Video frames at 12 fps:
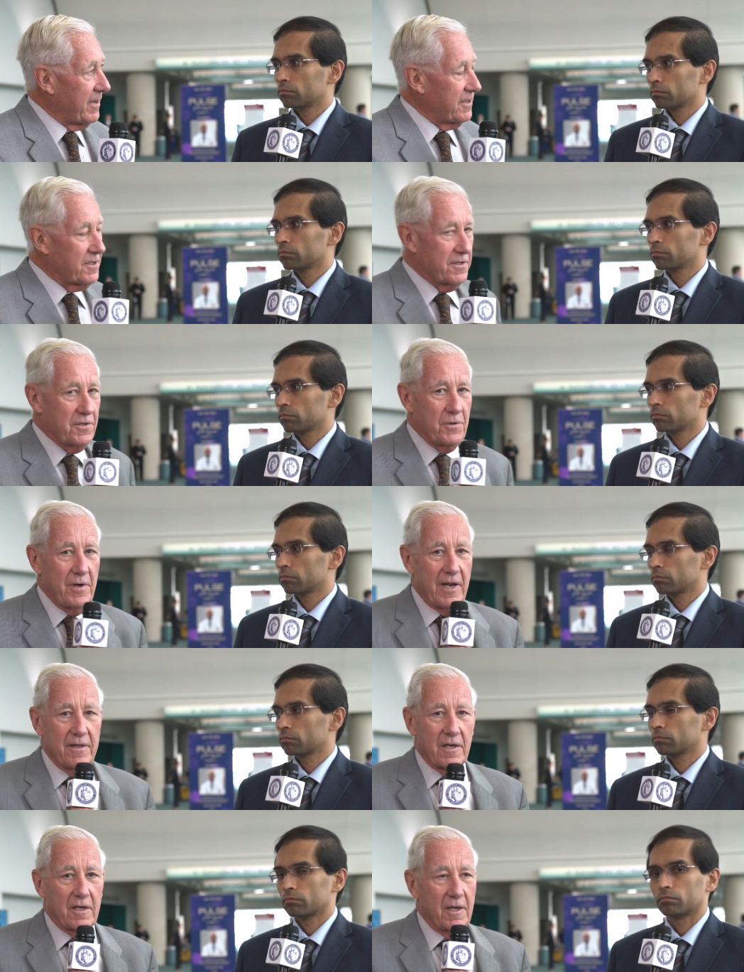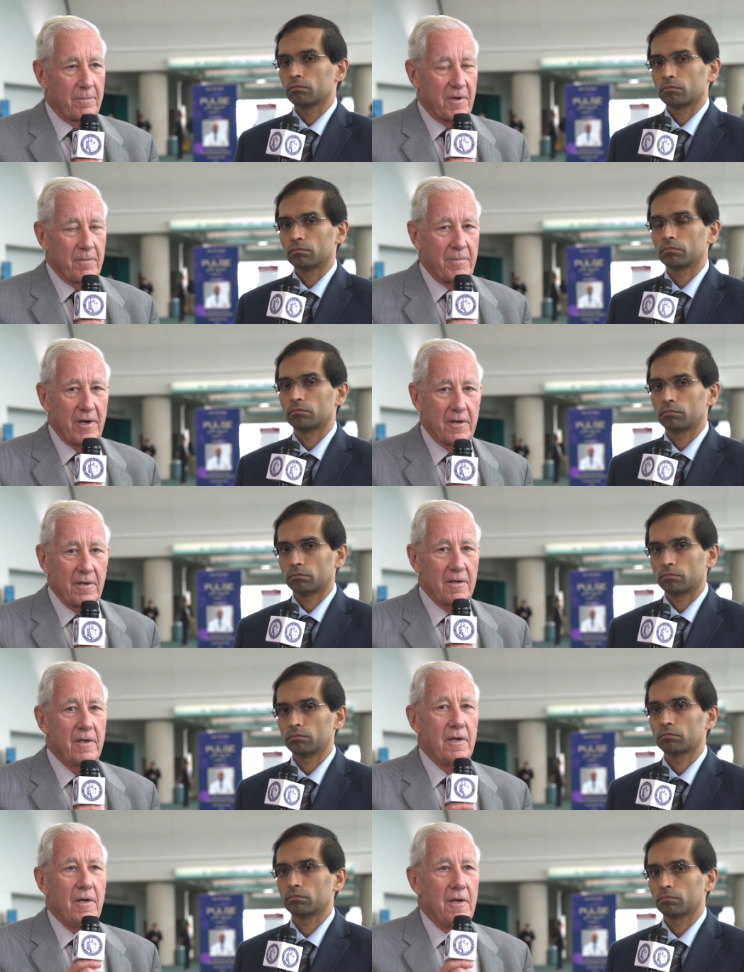Speaker 1: patients who had the CLIP compared to
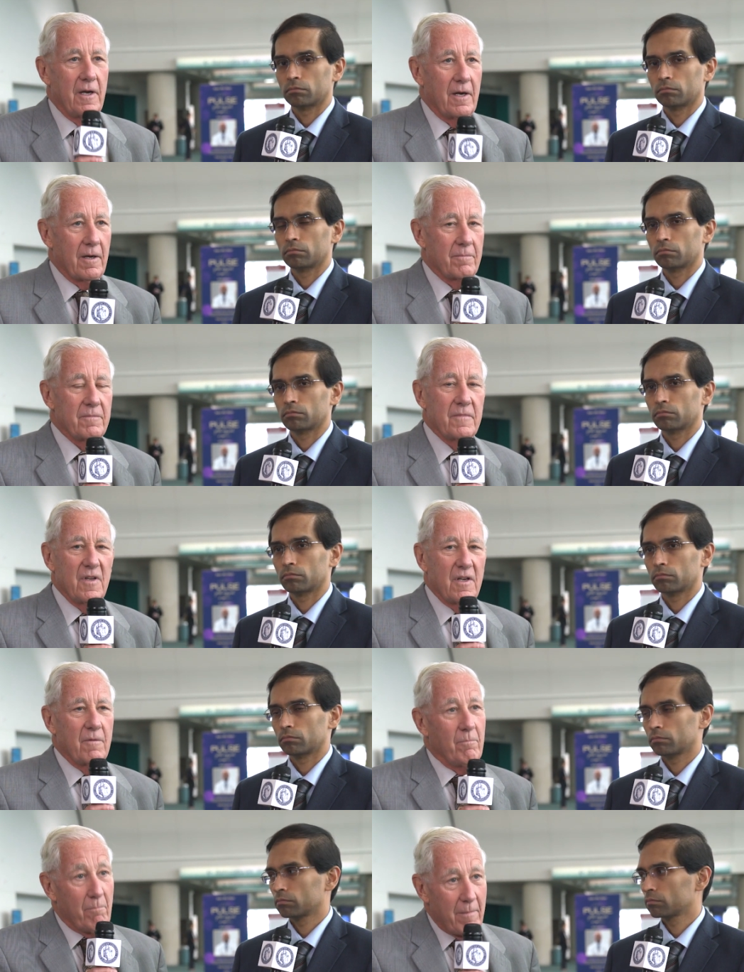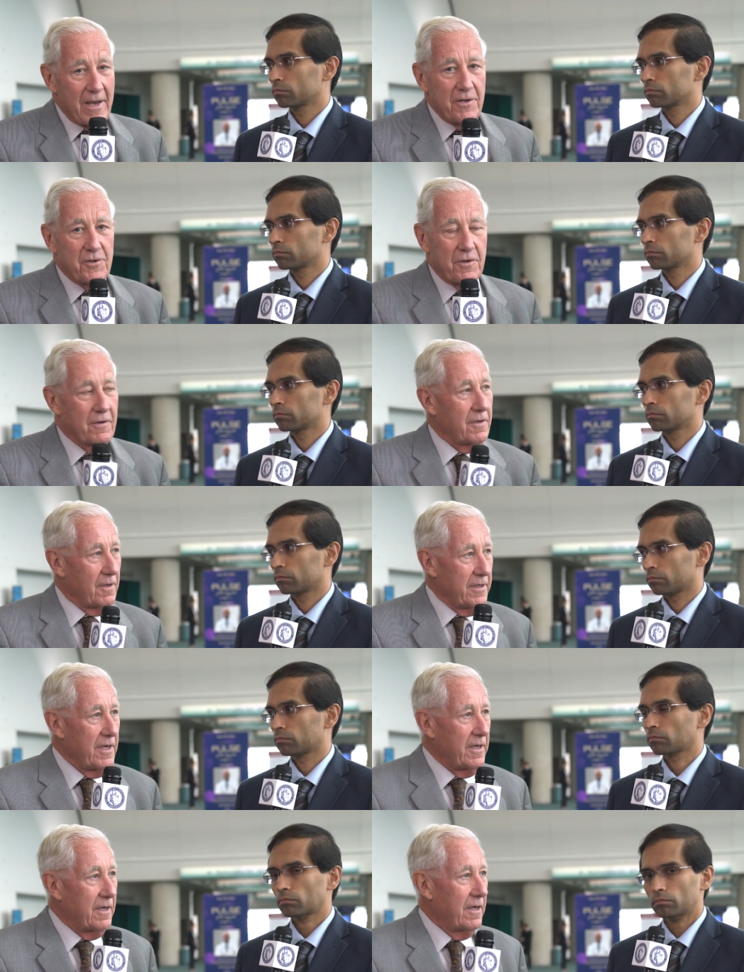uh, major
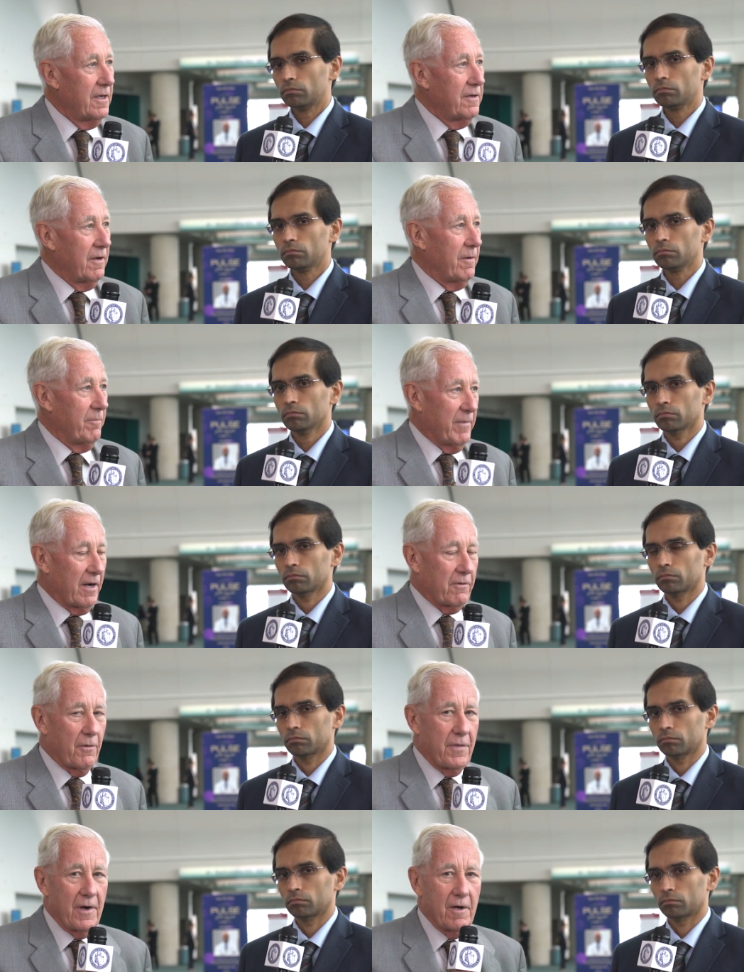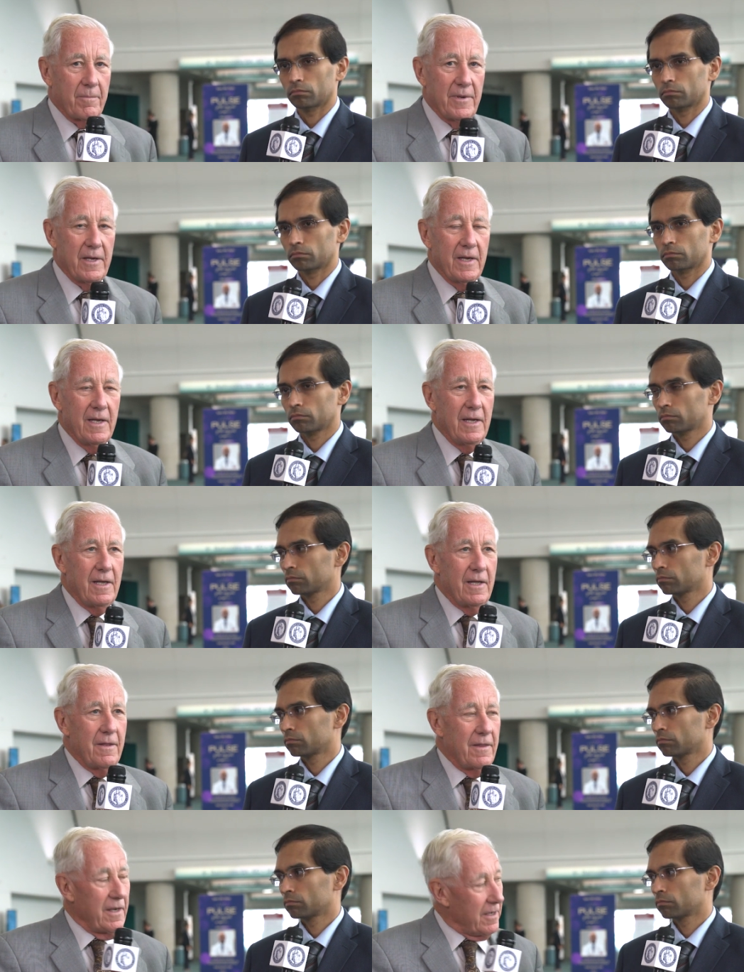league uh, medical therapy.
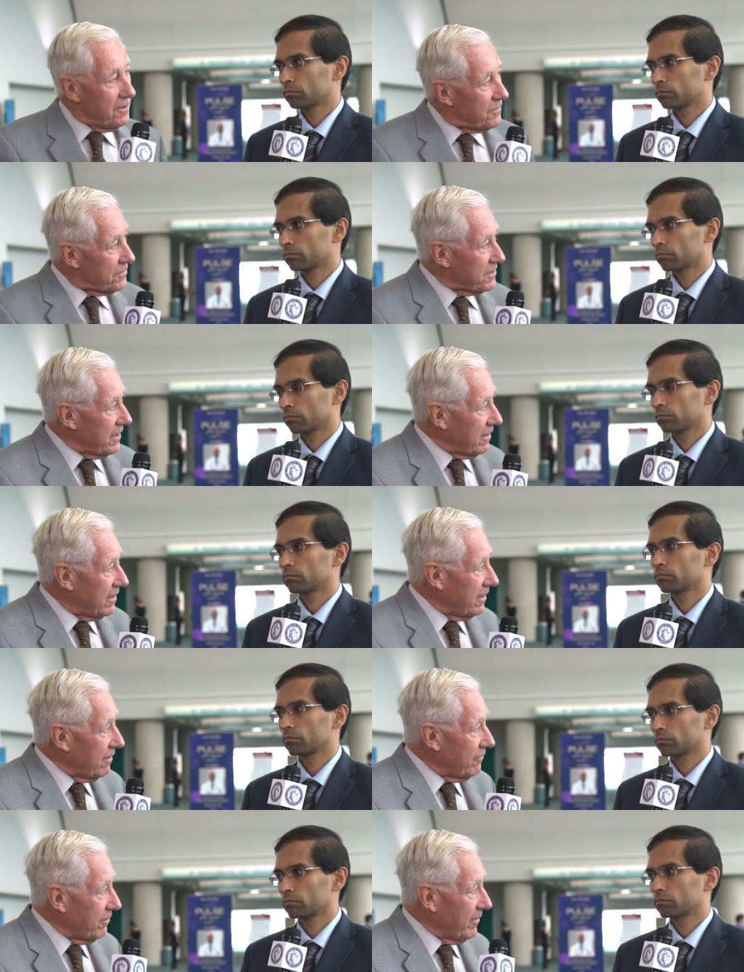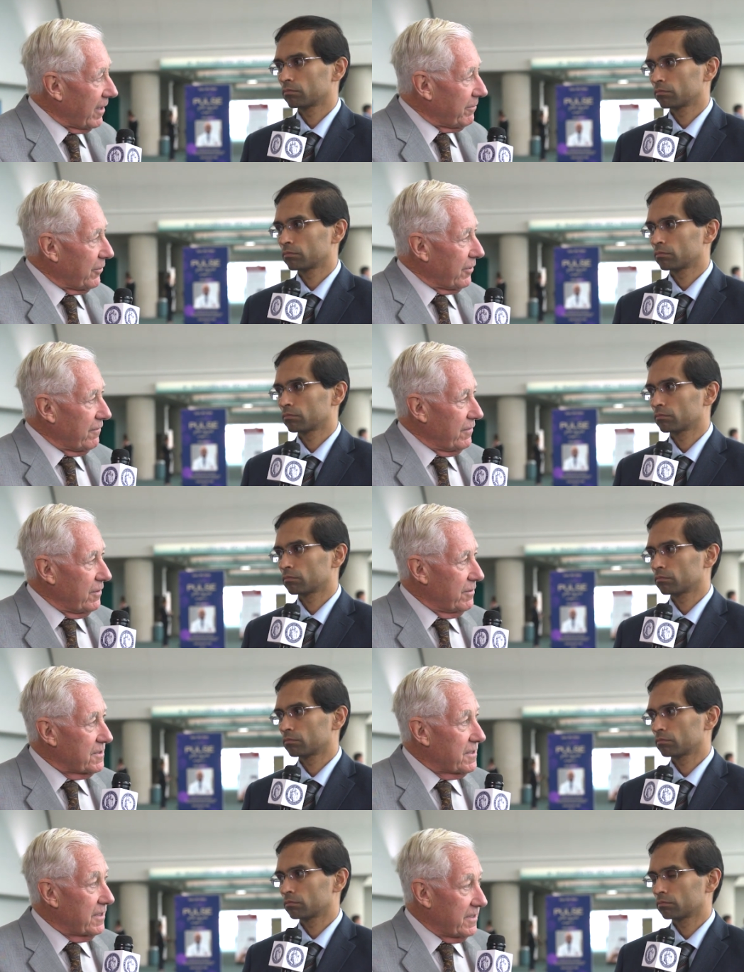The interesting thing, from my point of view,
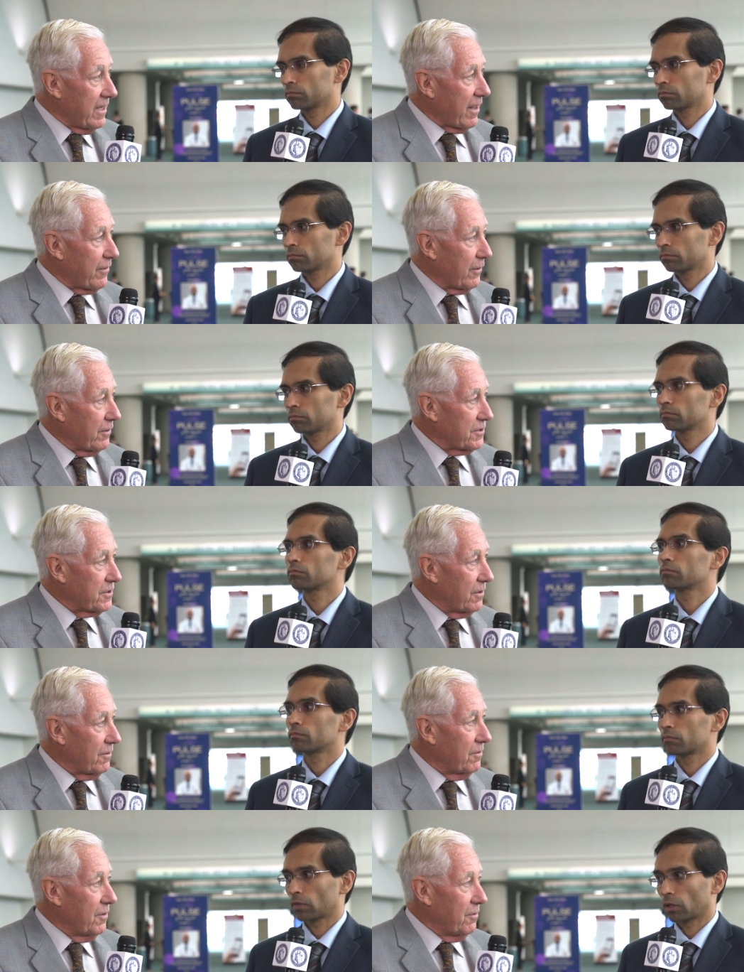is that death also